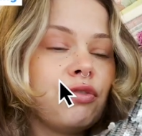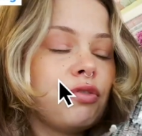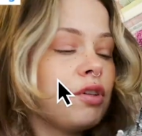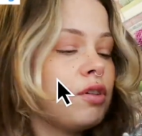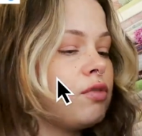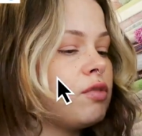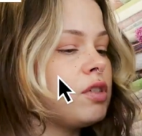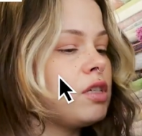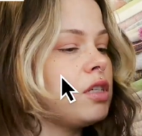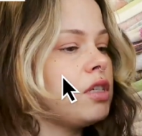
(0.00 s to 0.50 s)

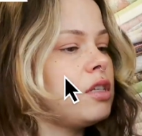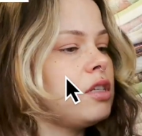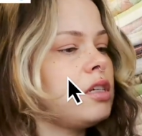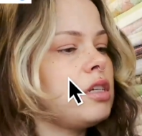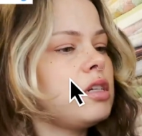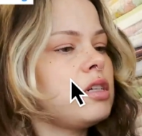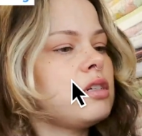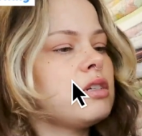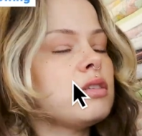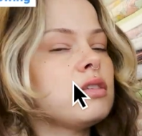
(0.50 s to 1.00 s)
15
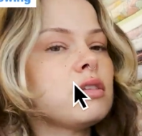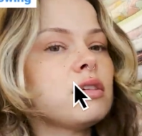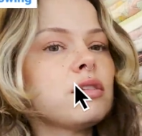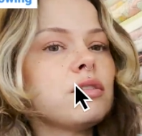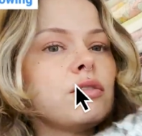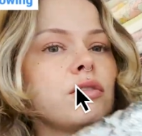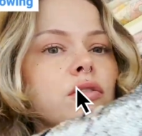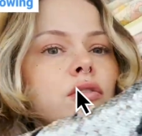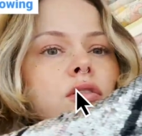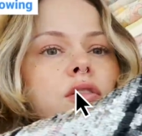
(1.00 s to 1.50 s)
years
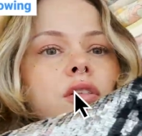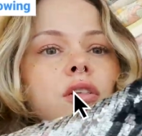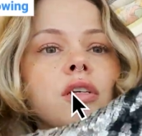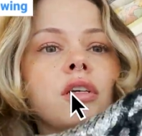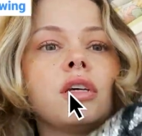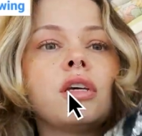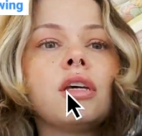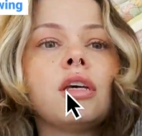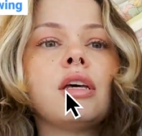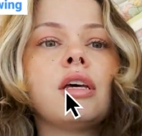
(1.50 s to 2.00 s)
old.
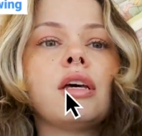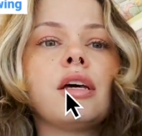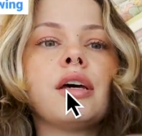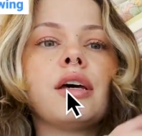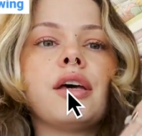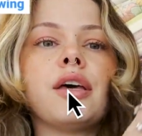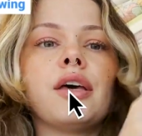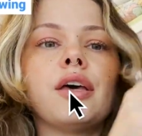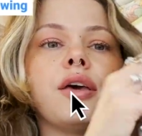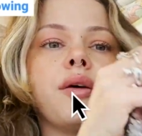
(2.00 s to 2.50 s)

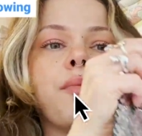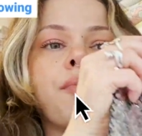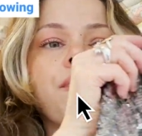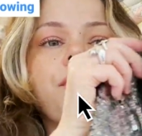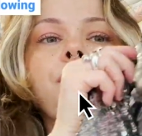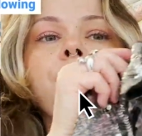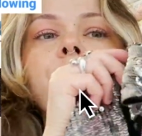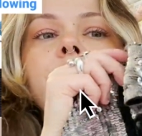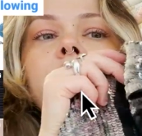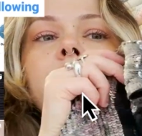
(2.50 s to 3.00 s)

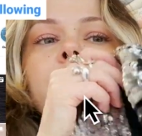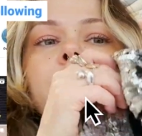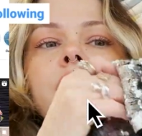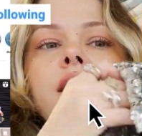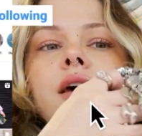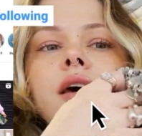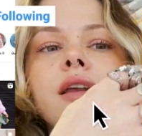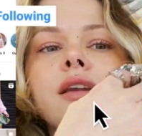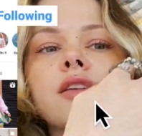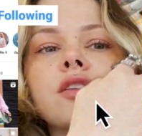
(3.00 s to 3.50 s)
And
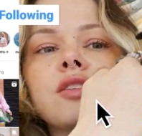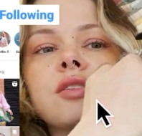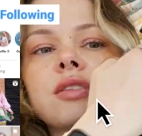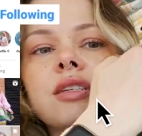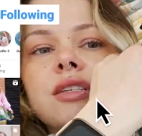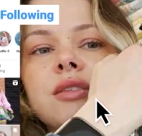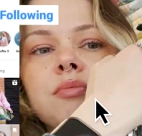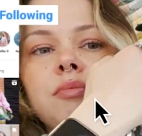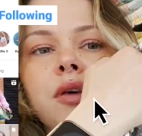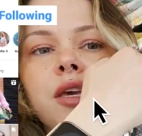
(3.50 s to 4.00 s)
it just
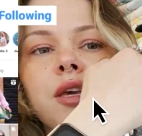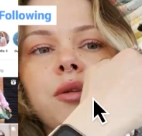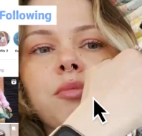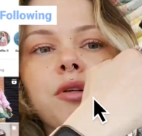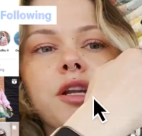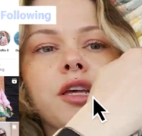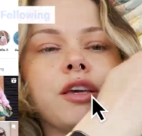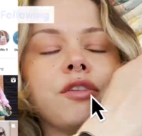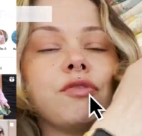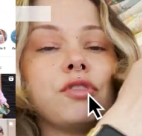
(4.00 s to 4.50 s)
says make
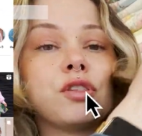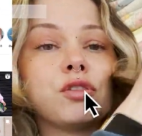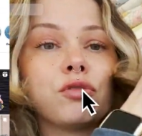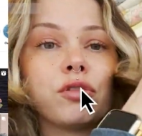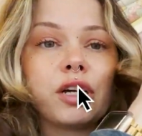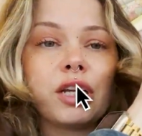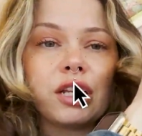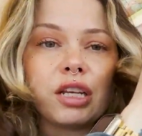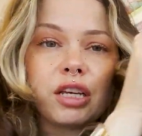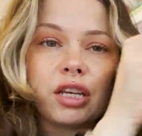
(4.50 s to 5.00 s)
believe. It's
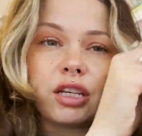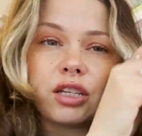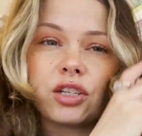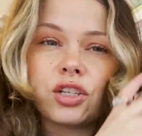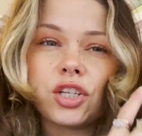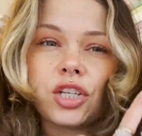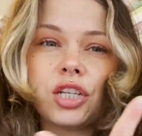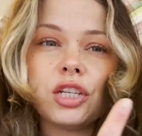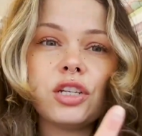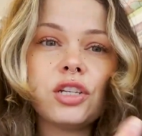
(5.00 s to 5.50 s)
quite like a
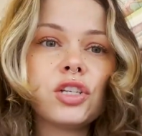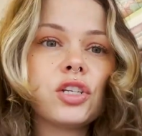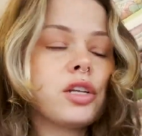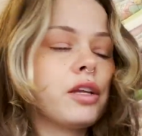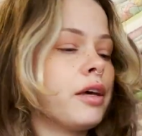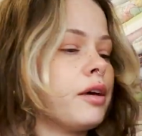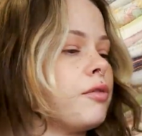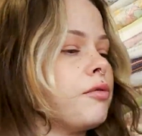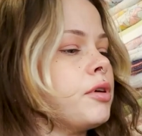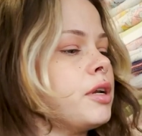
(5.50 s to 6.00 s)
sheesh,
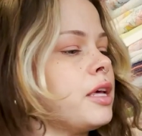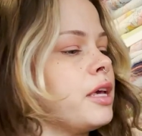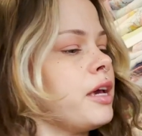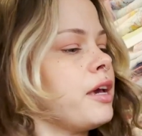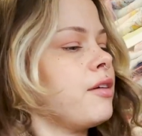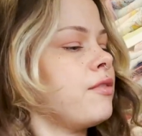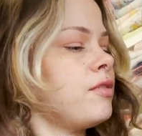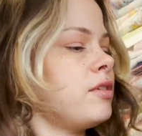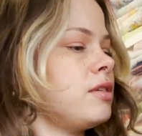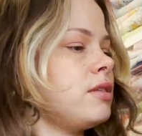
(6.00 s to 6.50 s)
like really
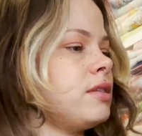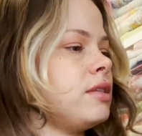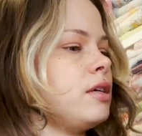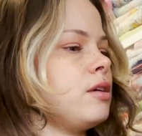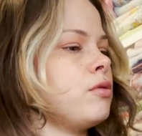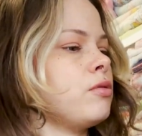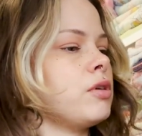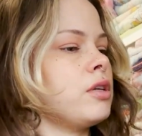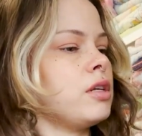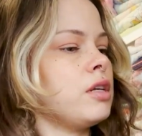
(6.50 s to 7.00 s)
heavy
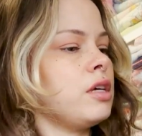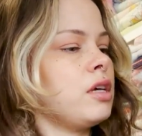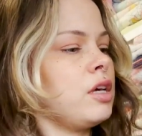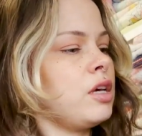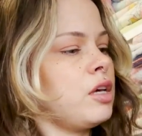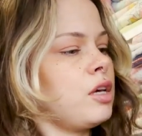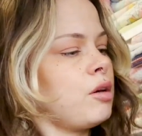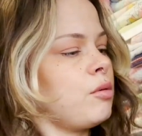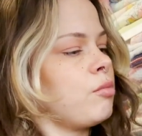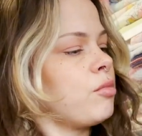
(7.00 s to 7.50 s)
sequin.
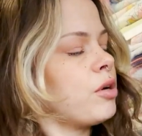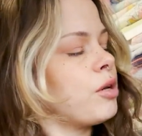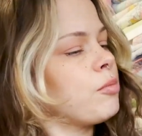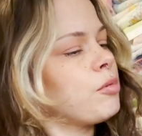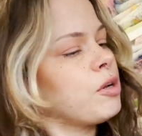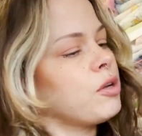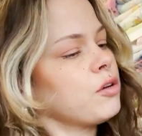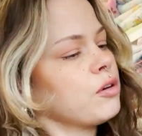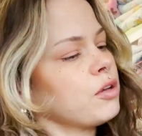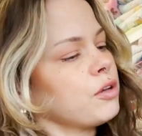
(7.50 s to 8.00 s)
But I've
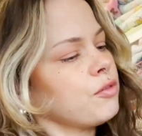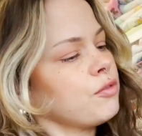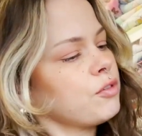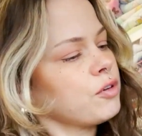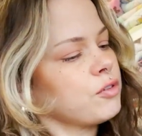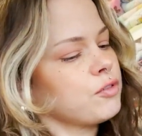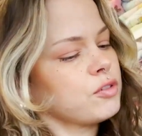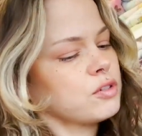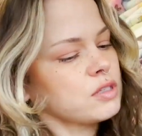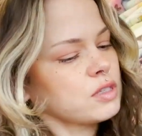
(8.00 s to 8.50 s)
been looking for
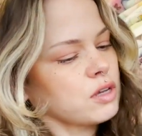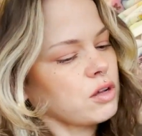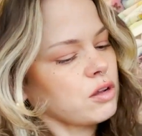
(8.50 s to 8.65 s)
so